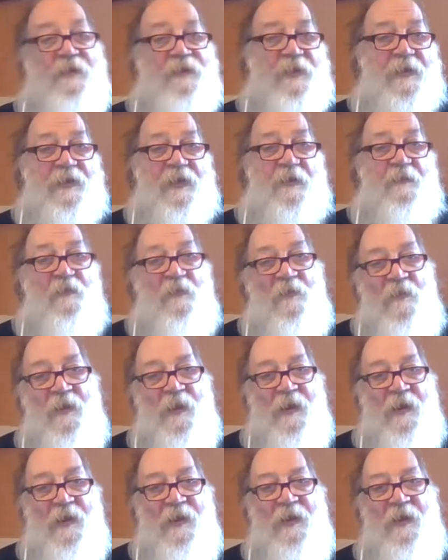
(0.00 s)
But the thing that
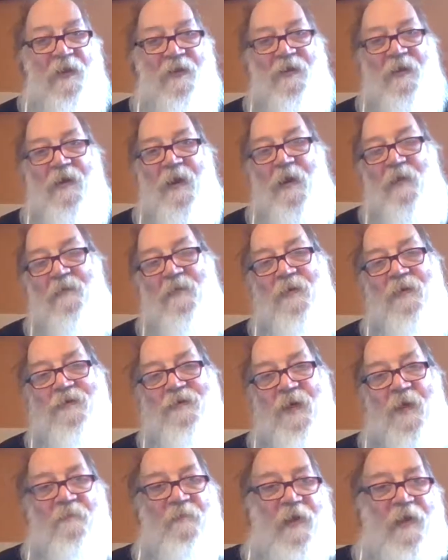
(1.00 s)
really kicked it out
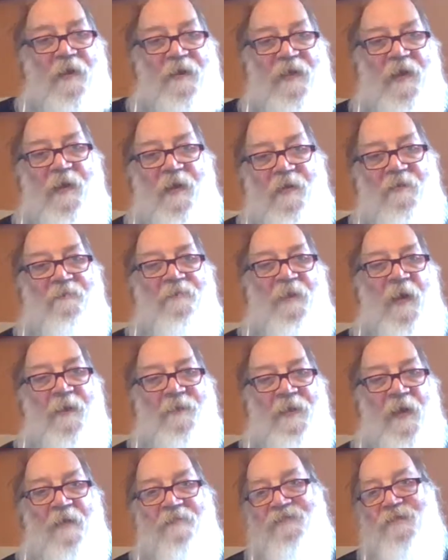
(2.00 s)
was I meditated
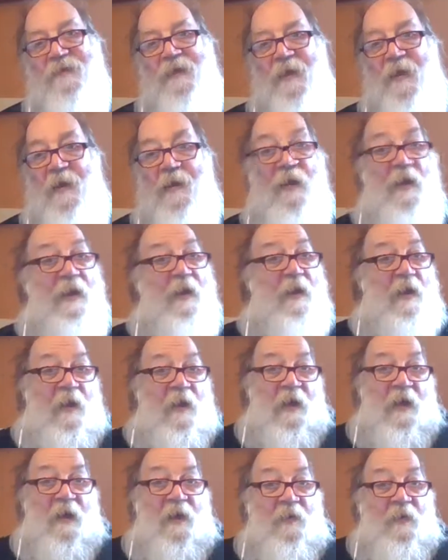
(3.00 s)
5 times a day,
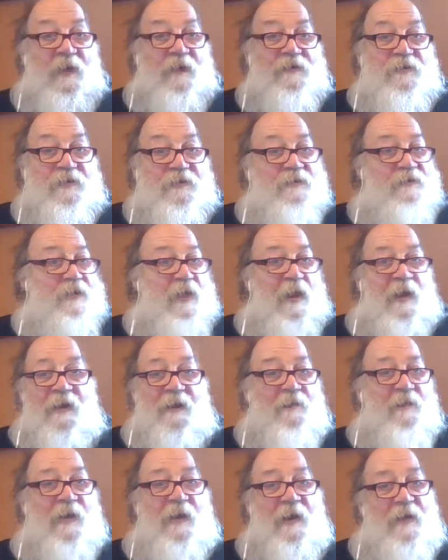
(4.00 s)
which is kind
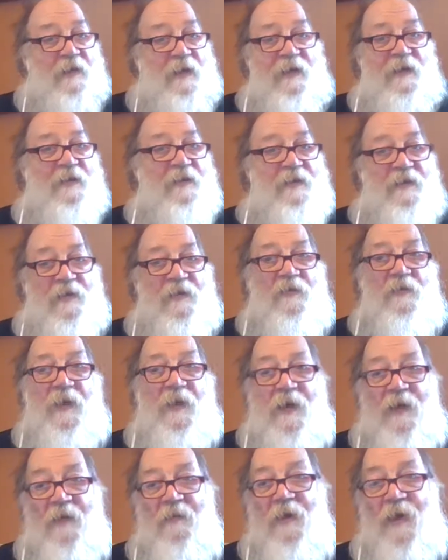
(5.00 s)
of what I needed to do
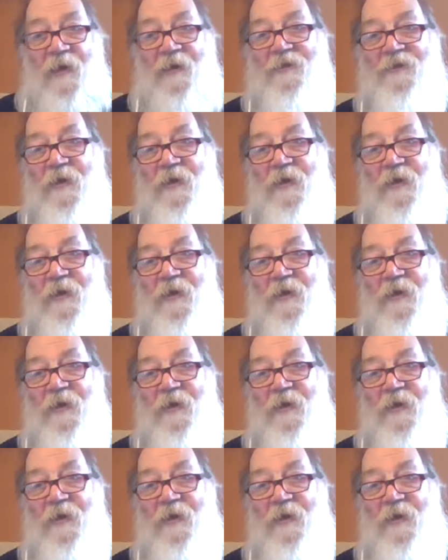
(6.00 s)
anyway.